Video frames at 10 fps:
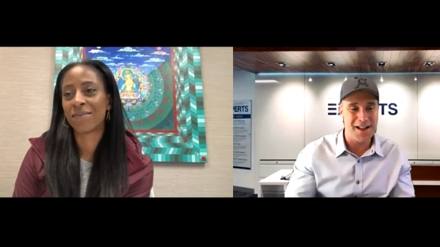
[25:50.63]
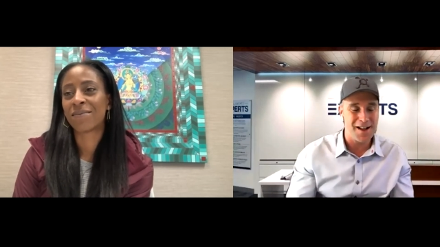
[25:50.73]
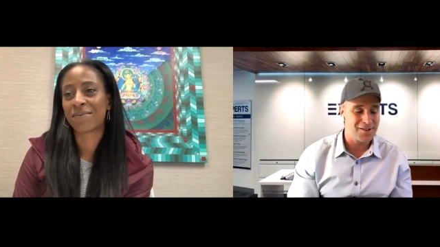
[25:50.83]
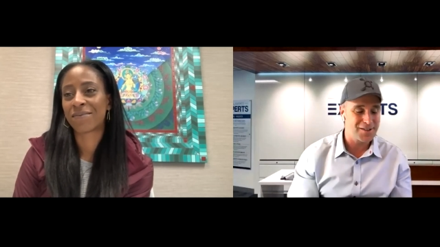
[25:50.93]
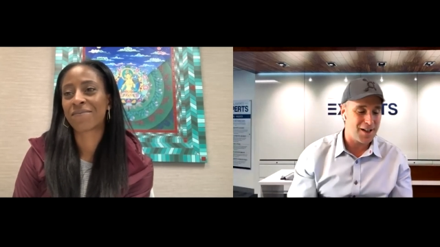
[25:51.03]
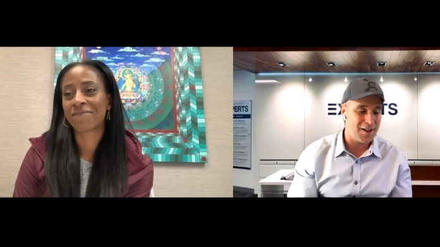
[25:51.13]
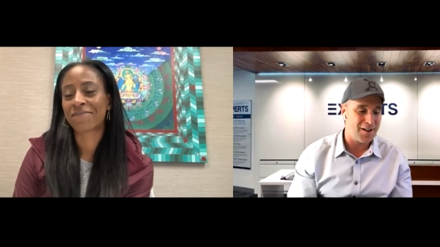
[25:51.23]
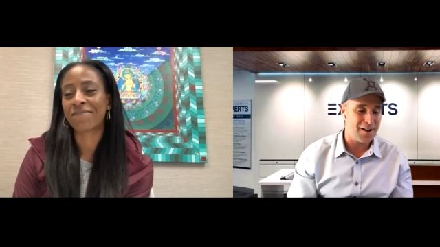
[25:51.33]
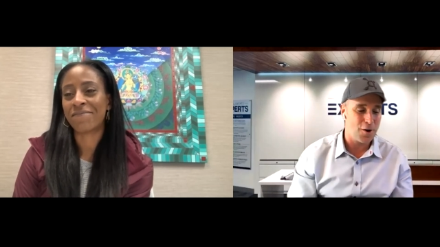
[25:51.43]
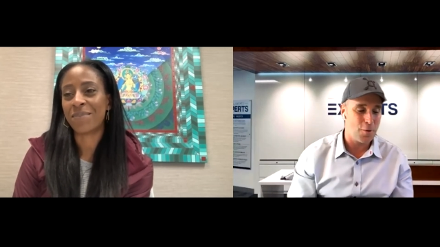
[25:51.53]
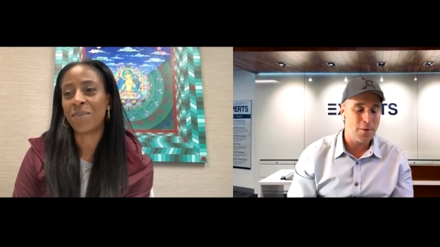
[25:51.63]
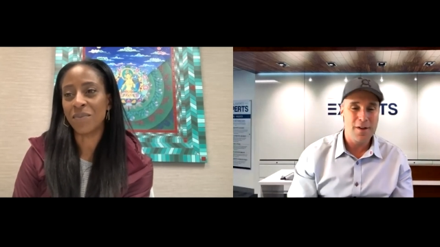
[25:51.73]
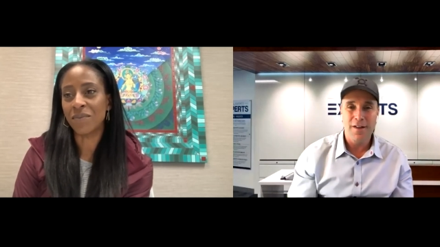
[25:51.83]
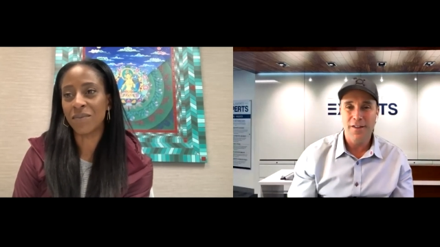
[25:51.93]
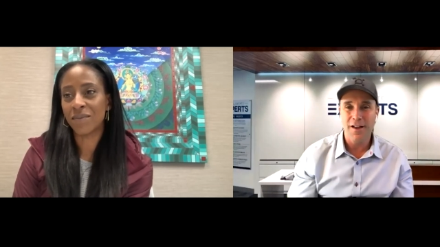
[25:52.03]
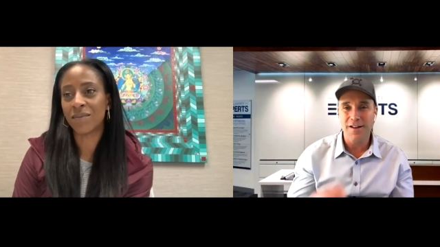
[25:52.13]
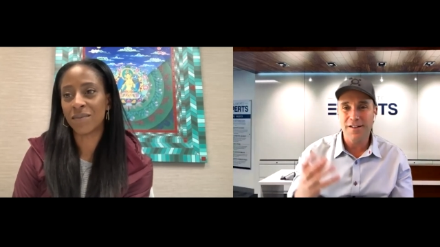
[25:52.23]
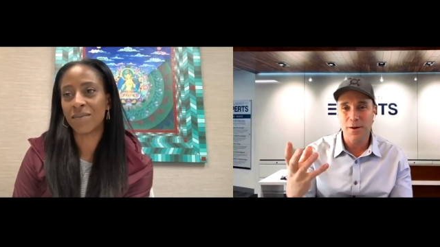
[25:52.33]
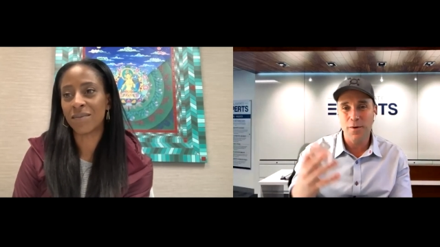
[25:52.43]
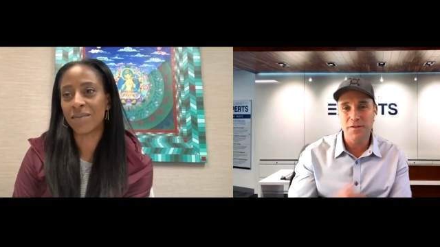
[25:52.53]
Speaker 1: and downs. I, I hope the
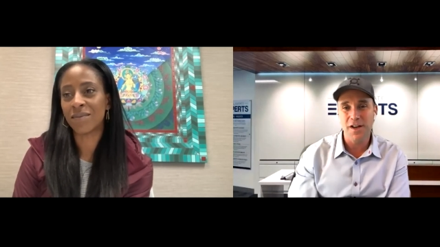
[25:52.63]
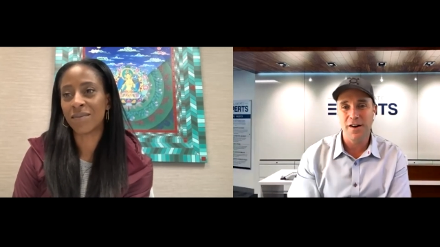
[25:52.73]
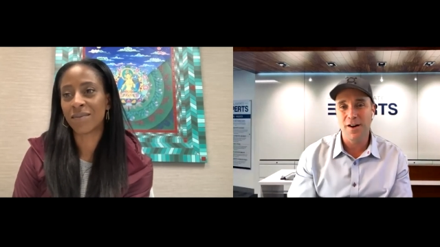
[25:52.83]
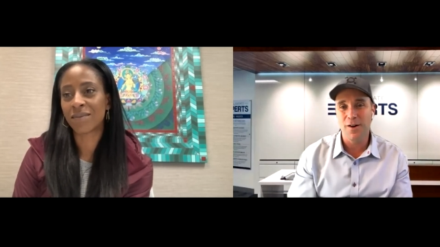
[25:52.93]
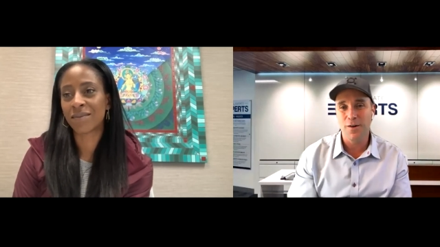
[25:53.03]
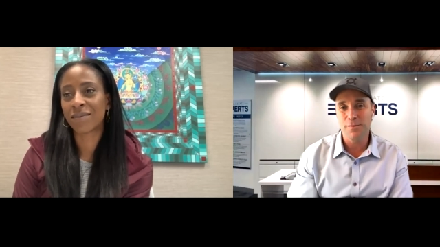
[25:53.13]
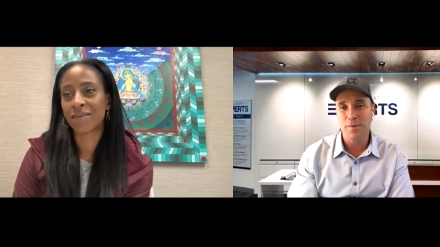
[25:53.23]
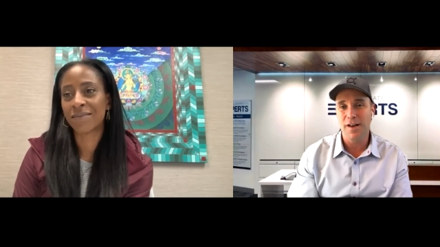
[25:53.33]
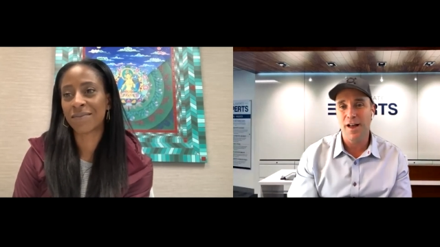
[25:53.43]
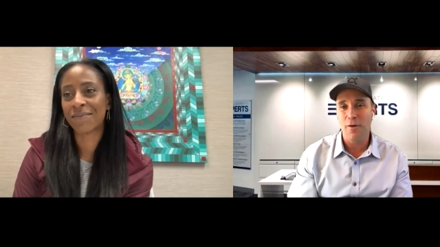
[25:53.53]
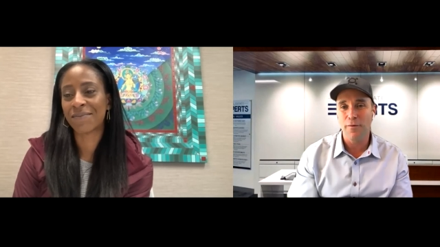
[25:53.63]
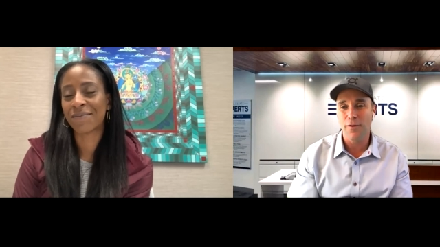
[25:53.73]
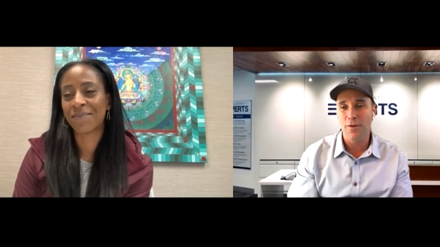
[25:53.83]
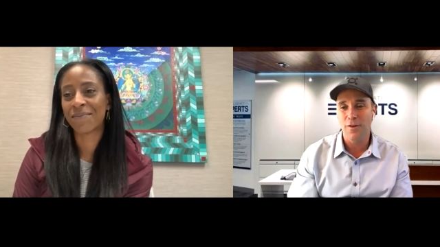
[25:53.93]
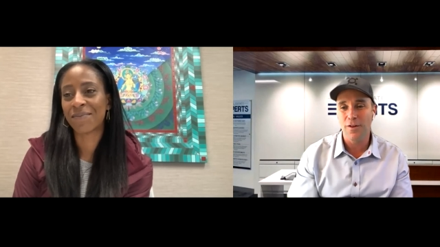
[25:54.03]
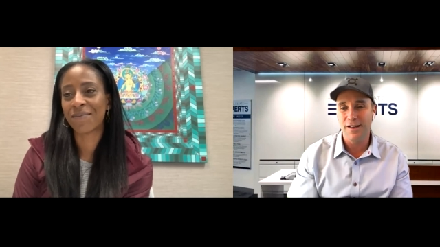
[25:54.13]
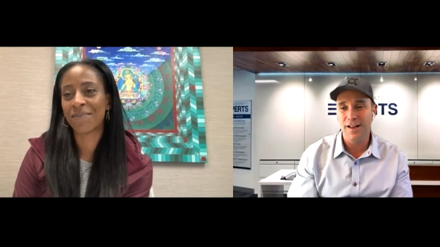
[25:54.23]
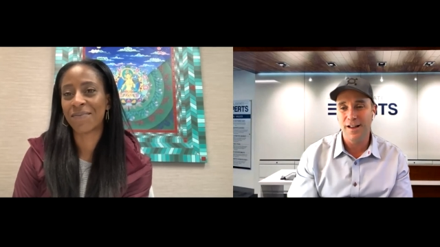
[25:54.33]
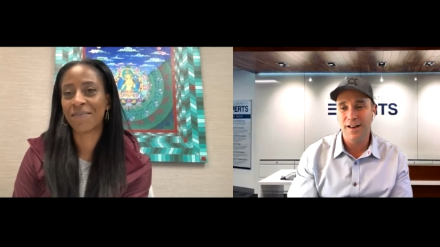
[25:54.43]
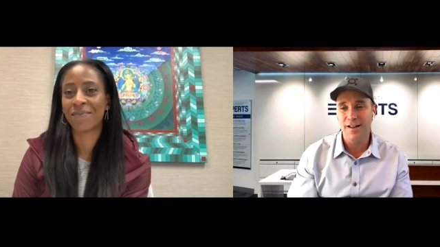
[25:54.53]
content we shared here has been helpful
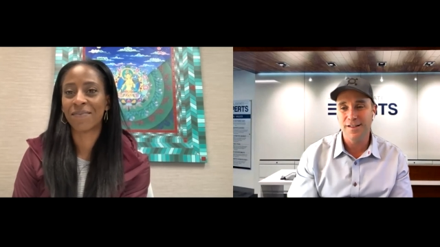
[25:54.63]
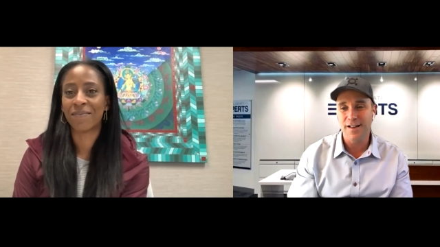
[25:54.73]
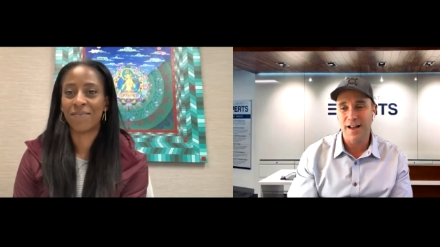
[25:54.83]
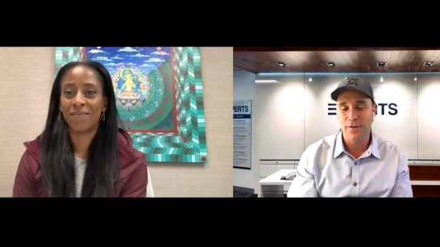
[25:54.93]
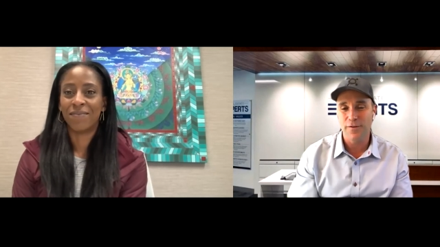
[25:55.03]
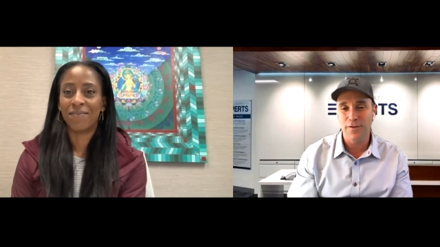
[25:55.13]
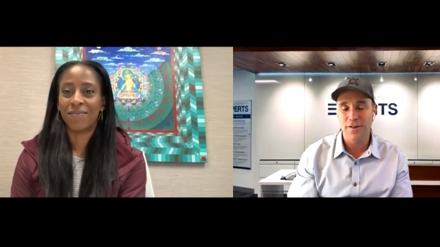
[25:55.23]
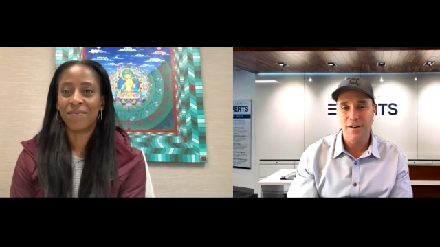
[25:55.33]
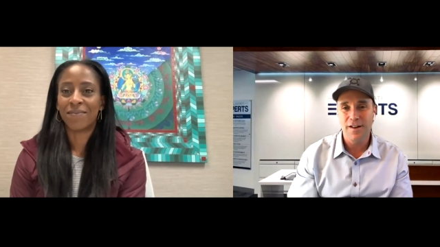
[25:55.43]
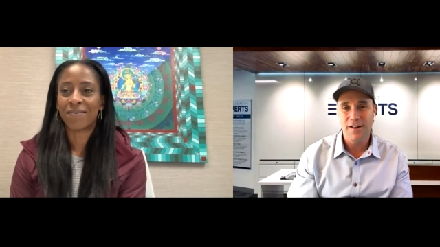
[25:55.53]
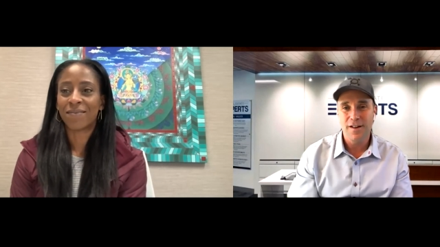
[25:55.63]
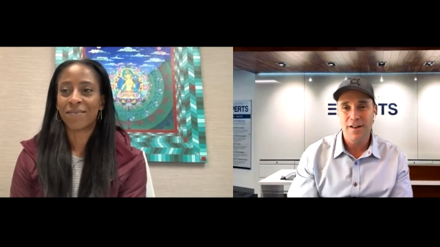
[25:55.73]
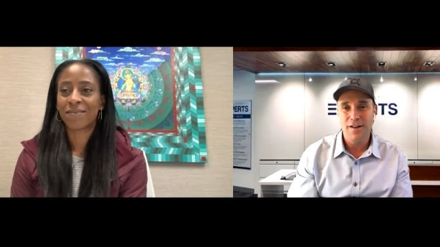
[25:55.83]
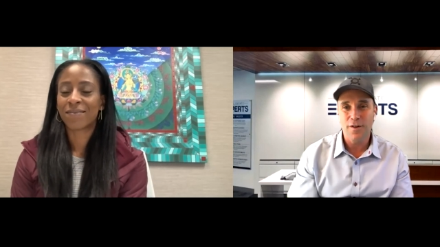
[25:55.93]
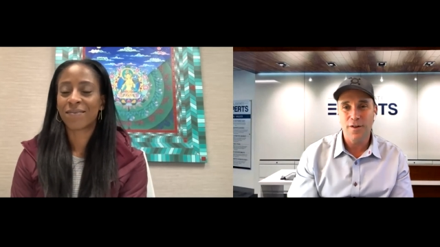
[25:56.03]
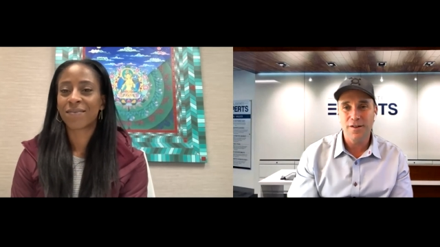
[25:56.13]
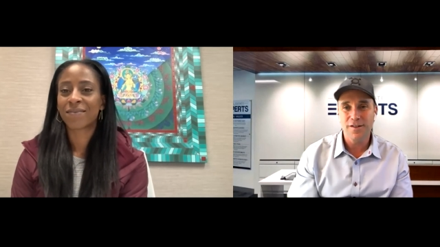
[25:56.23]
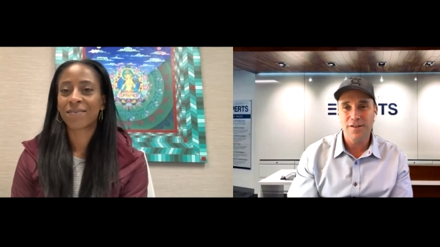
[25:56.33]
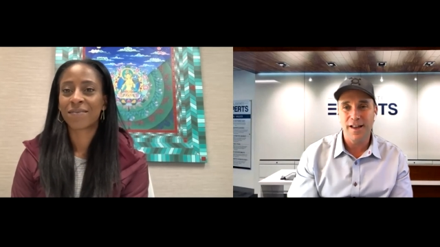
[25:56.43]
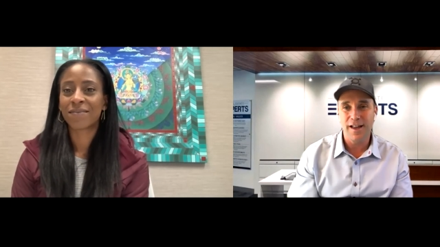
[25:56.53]
and, and insightful for, for others.